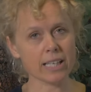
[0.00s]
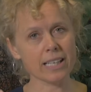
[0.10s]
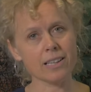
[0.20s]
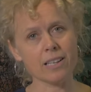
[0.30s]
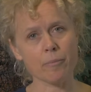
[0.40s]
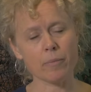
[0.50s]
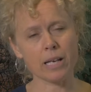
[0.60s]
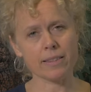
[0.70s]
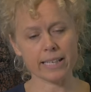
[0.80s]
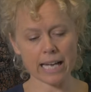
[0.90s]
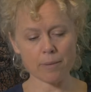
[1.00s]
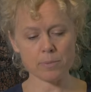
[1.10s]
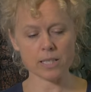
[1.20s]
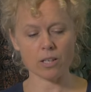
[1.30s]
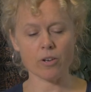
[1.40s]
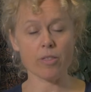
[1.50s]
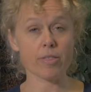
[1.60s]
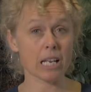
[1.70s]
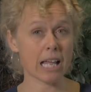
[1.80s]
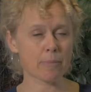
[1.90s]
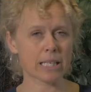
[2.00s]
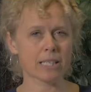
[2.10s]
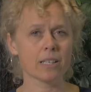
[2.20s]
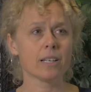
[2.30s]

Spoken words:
in the capsulothalamic